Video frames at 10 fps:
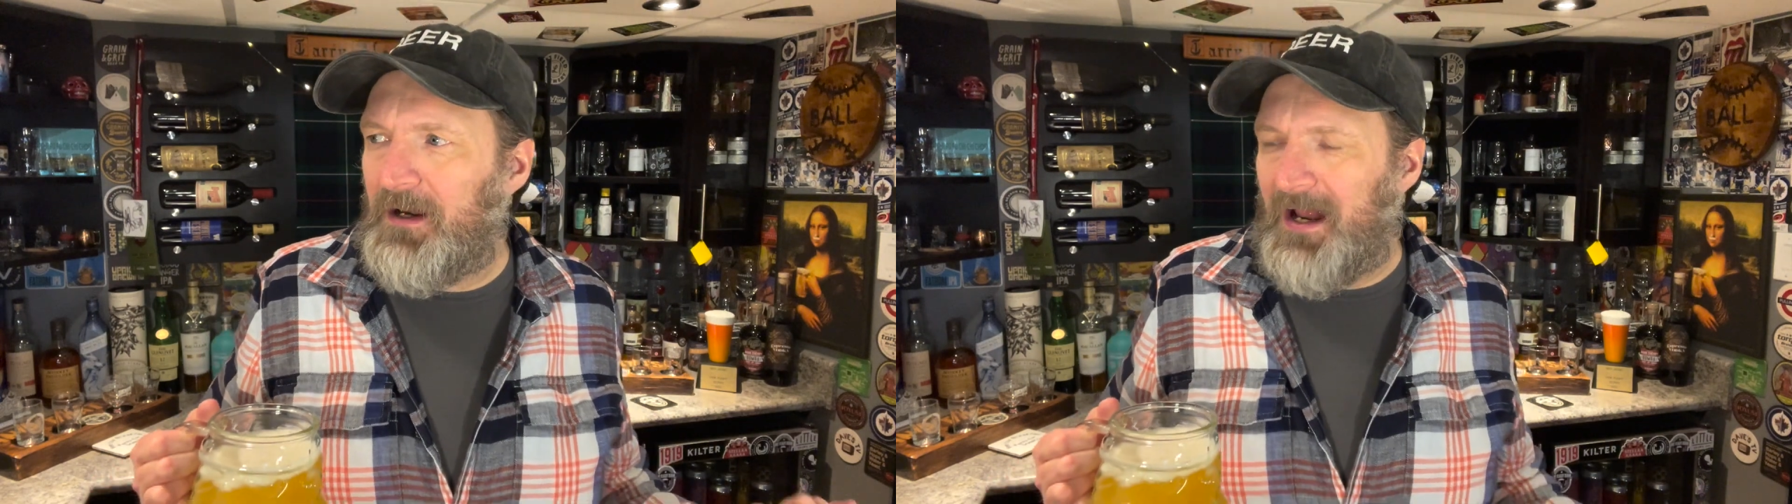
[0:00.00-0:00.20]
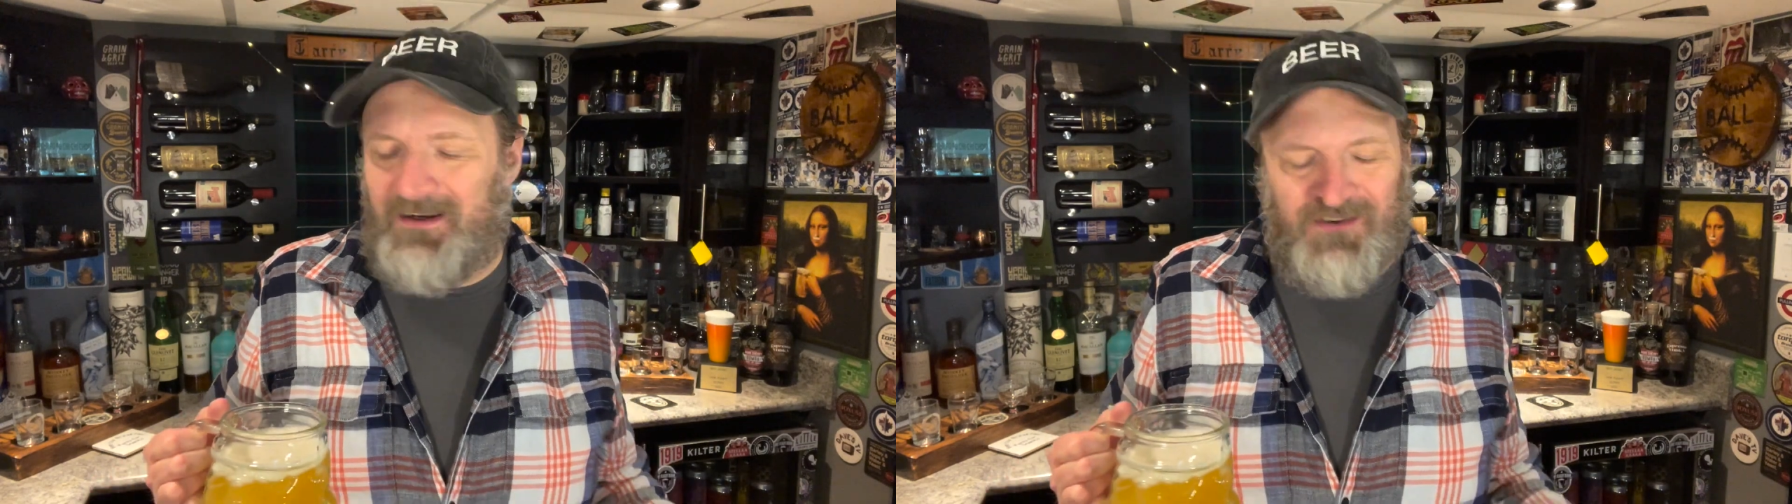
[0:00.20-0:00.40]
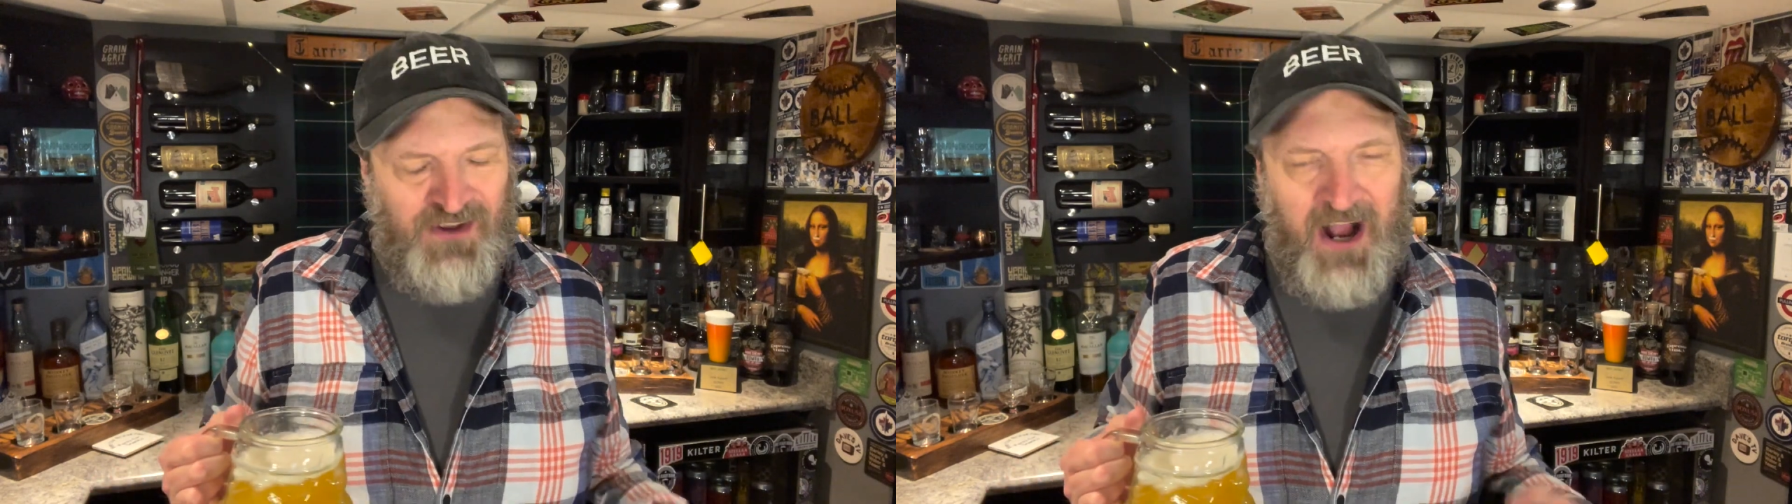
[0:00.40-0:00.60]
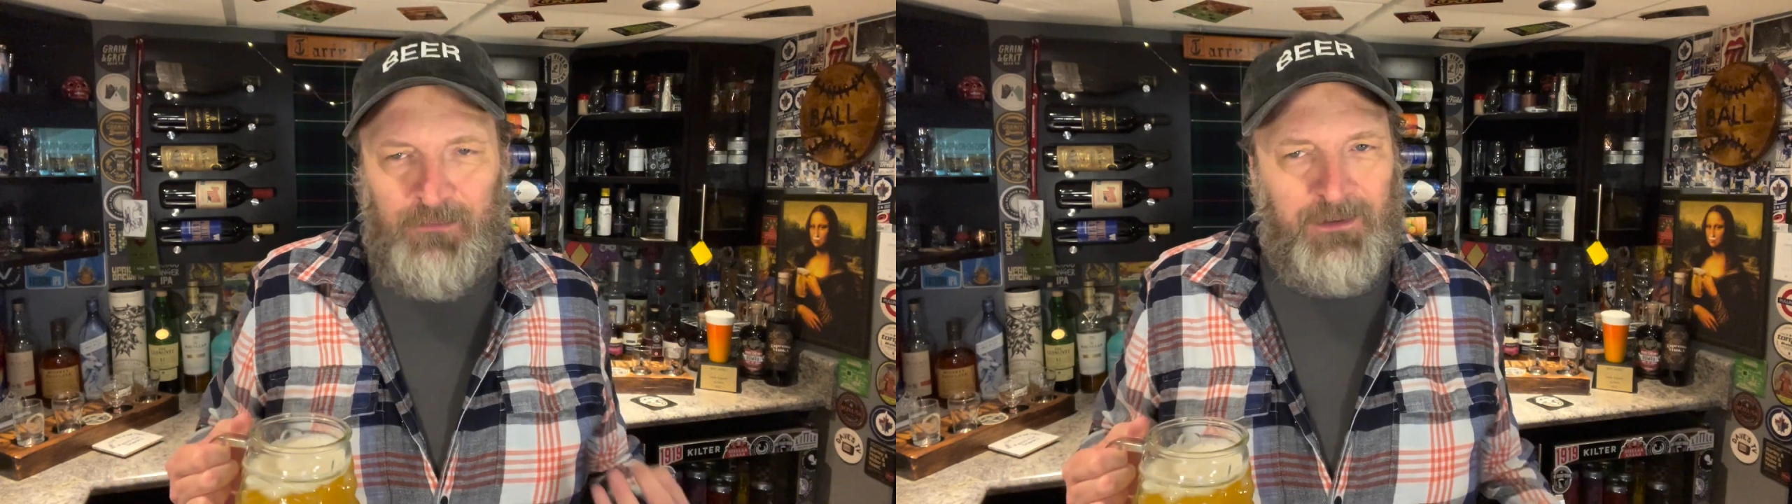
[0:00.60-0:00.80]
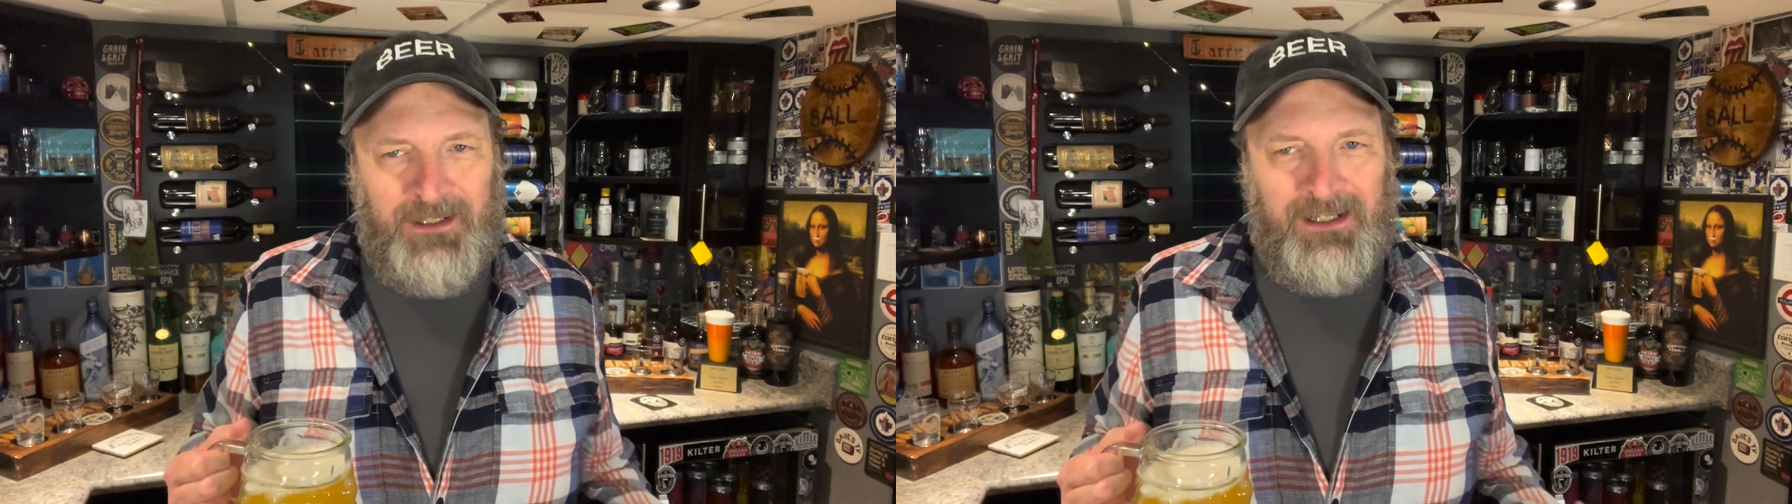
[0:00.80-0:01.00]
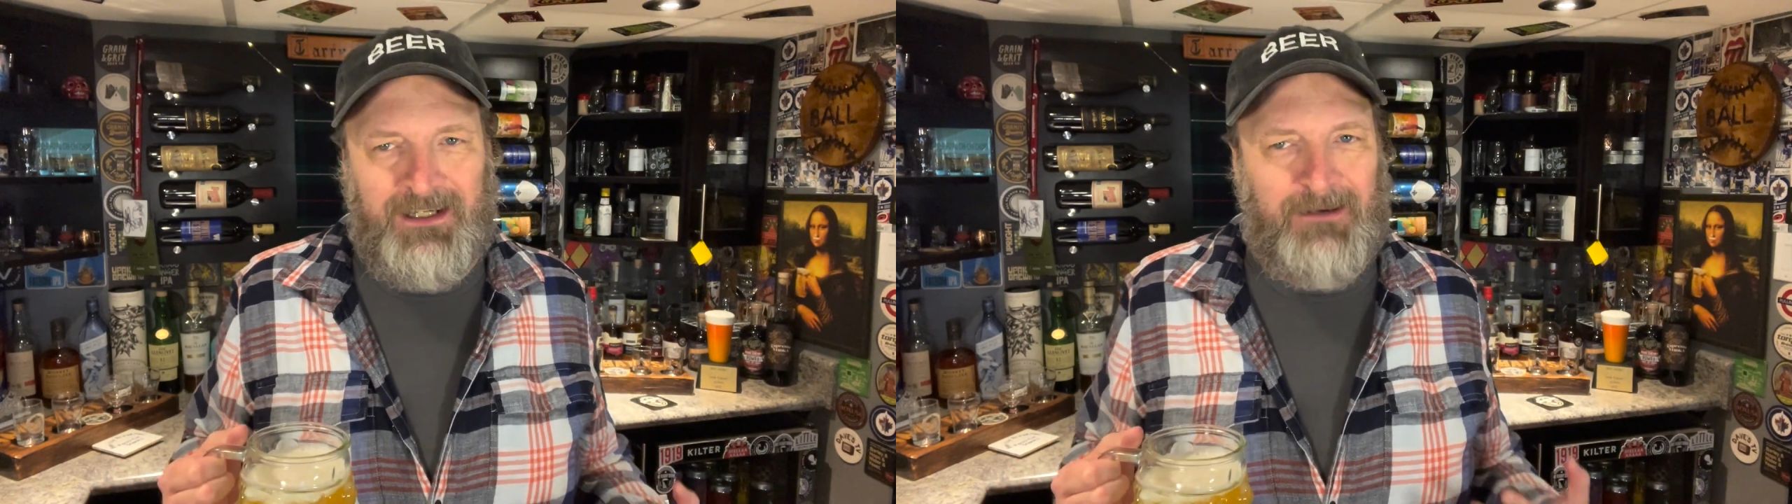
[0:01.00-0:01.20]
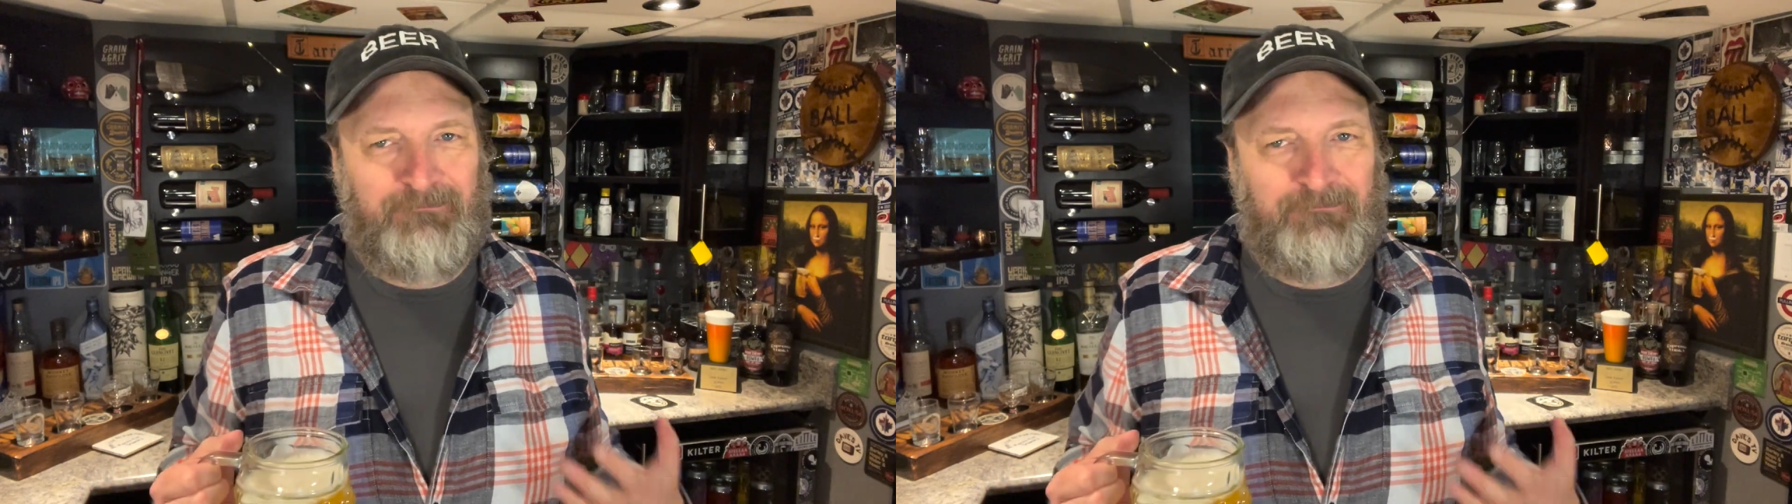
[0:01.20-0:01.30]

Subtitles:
and there's not really like